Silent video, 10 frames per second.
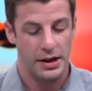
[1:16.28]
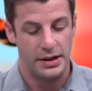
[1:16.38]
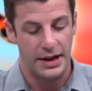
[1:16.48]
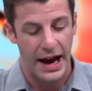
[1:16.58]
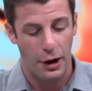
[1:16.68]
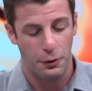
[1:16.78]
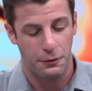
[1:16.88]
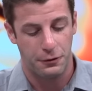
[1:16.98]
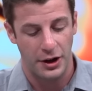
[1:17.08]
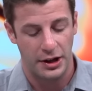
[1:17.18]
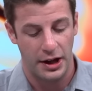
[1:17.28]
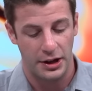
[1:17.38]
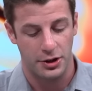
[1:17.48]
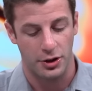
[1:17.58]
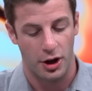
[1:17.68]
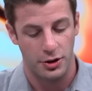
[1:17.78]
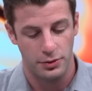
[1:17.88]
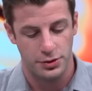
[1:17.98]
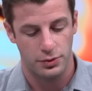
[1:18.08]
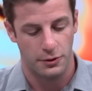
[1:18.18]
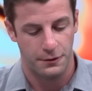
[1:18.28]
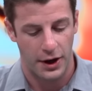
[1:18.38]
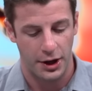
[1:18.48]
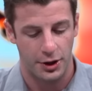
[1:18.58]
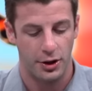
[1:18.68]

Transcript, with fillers: Now, Frankie Edgar, a new school fighter,